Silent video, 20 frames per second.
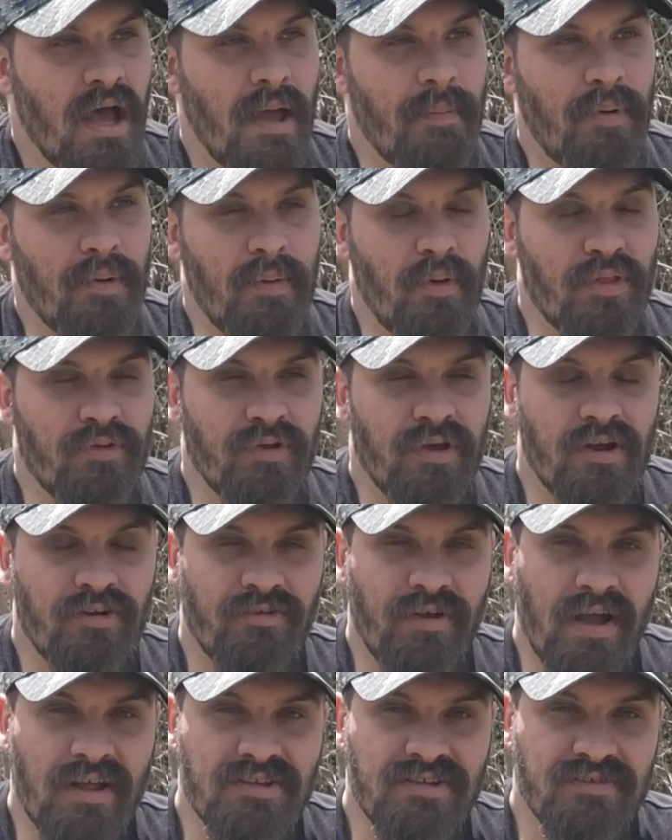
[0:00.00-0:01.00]
I put about
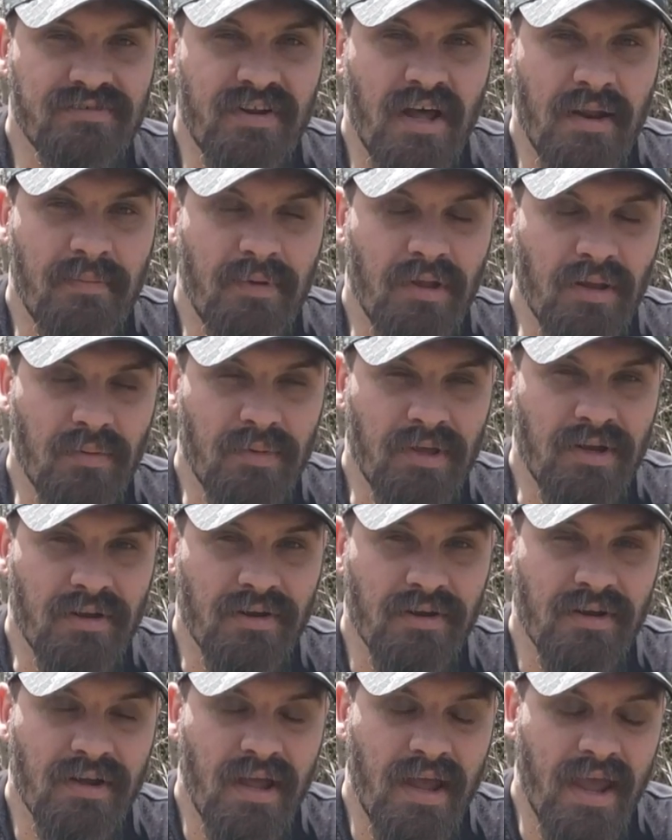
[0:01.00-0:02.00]
300 rounds of
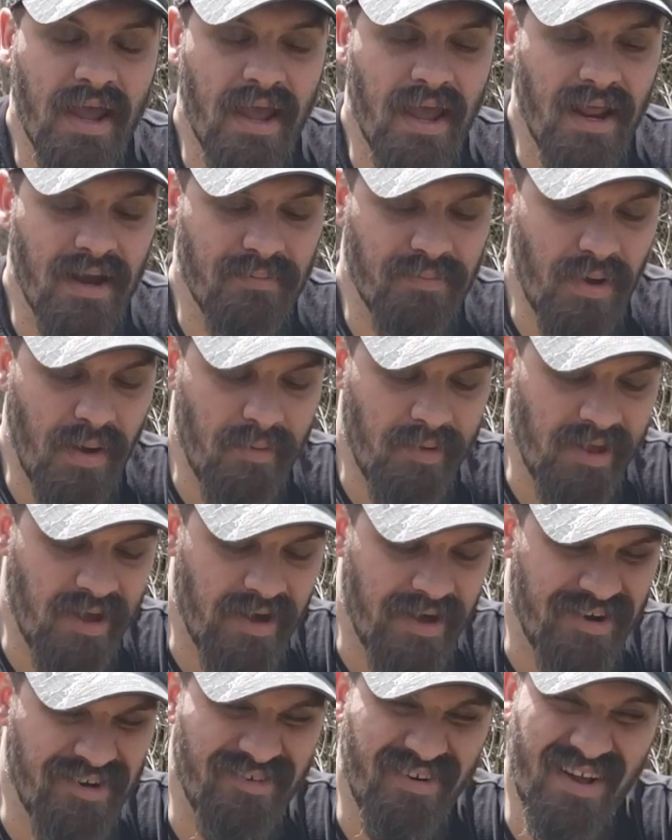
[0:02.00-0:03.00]
9mm and probably
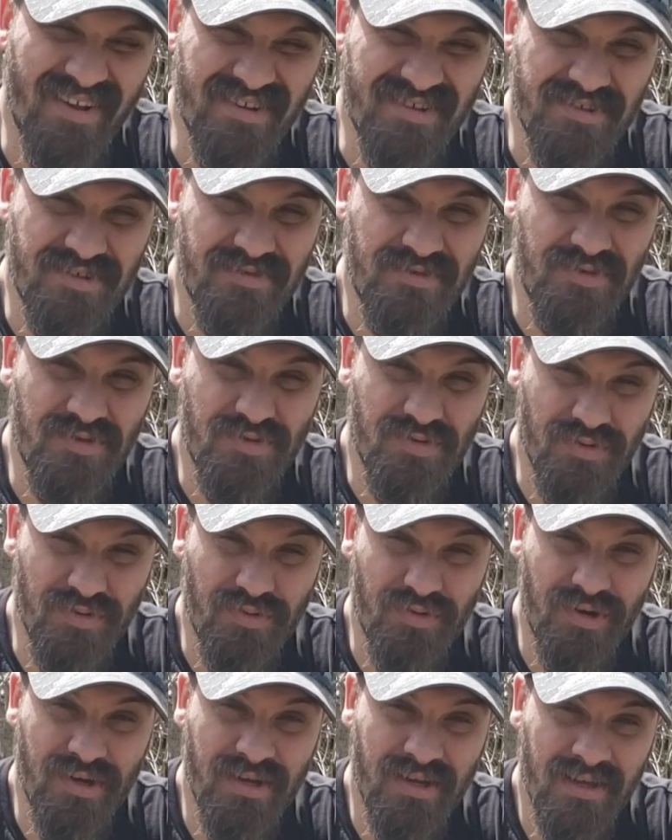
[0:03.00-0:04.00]
100 rounds of
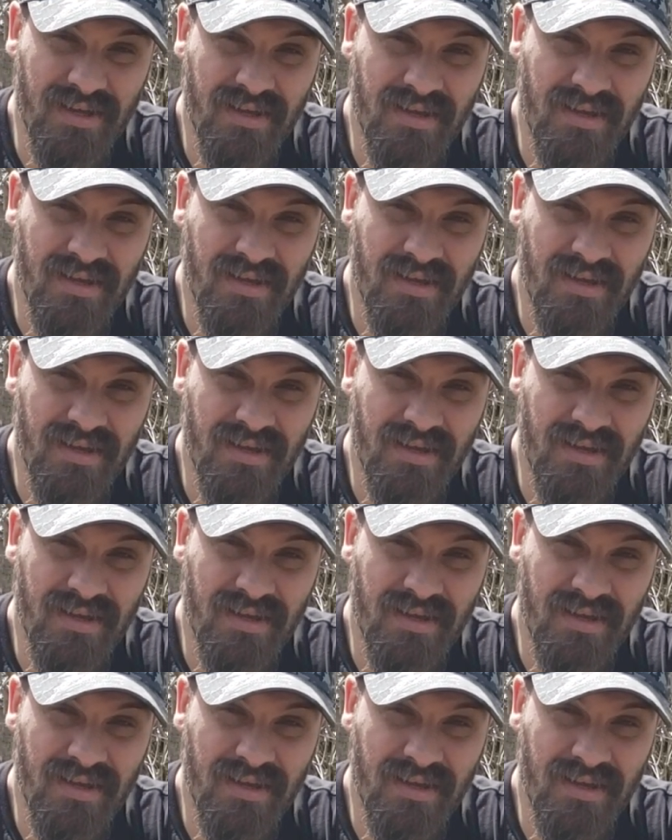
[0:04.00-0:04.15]
223